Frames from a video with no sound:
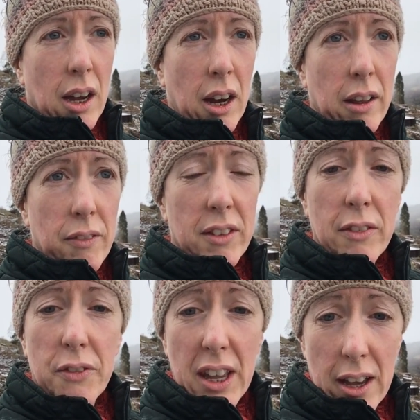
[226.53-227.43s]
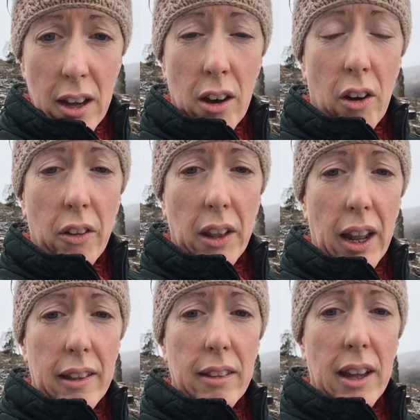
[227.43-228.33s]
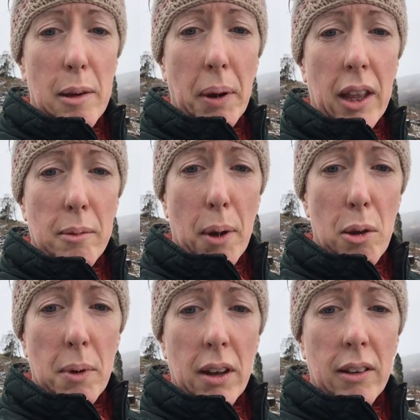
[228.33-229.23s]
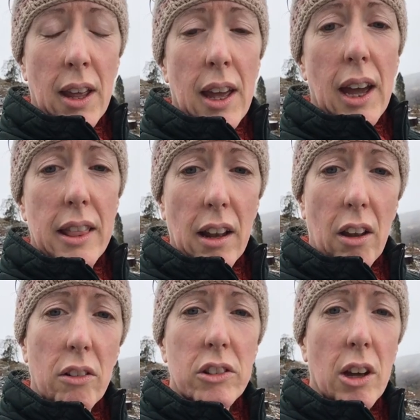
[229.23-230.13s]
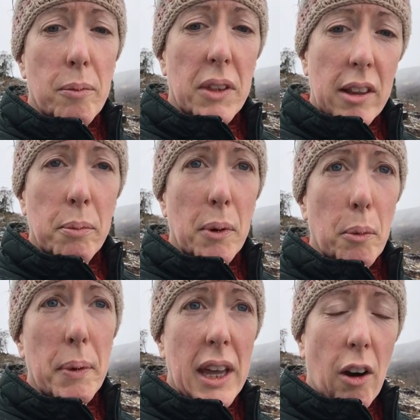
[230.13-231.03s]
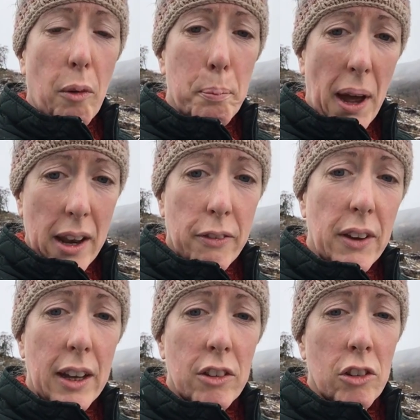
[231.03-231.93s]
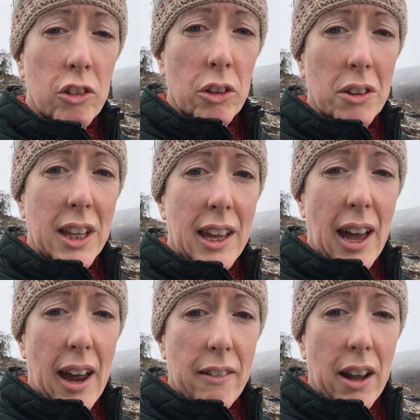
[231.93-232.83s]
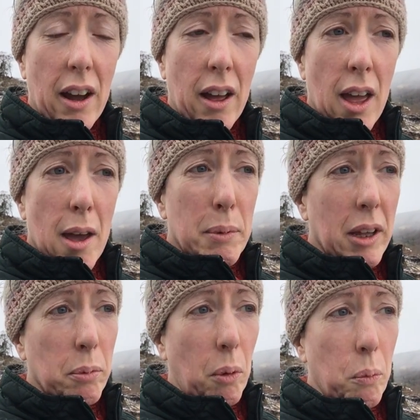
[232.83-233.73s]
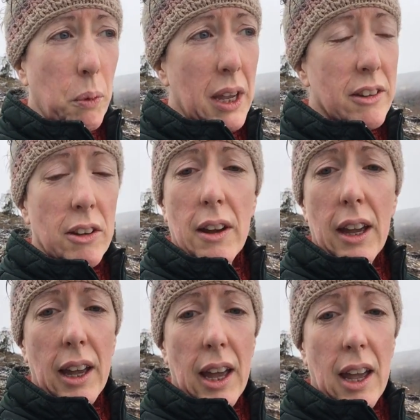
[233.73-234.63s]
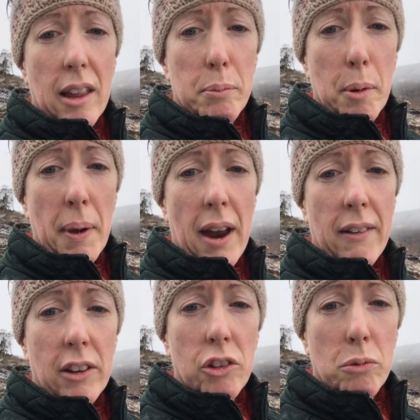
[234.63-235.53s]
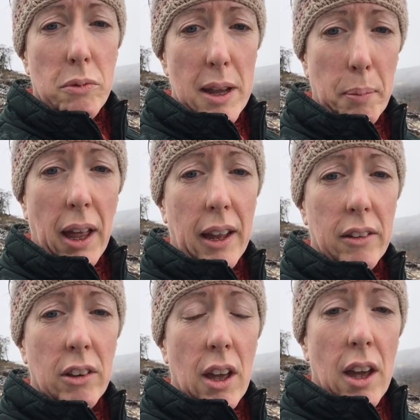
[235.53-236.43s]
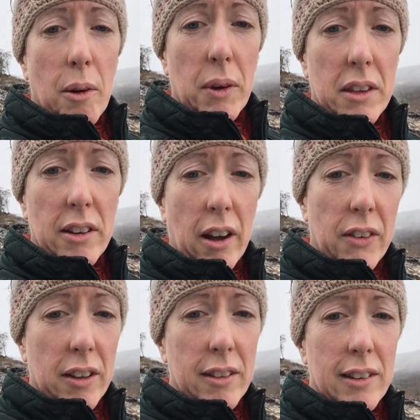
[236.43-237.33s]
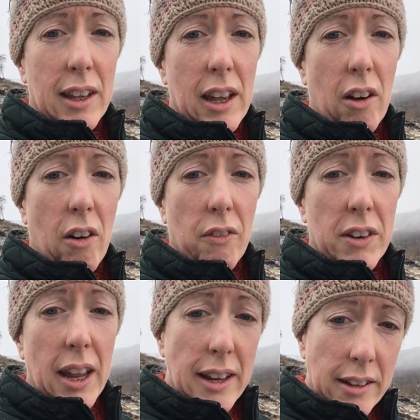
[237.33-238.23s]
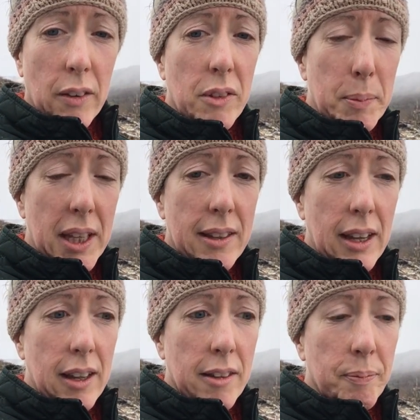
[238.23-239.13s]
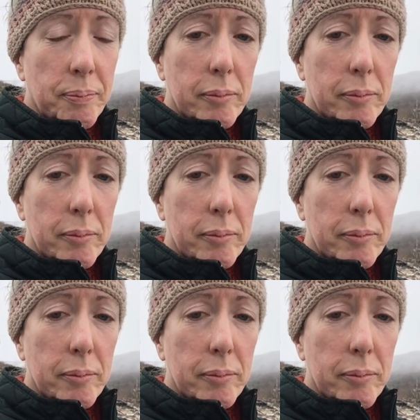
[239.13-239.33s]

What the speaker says: kind of severe on the landscape at the moment, in the long term this will be of benefit to the area because what we're doing is preparing to replant with a diversity of native species,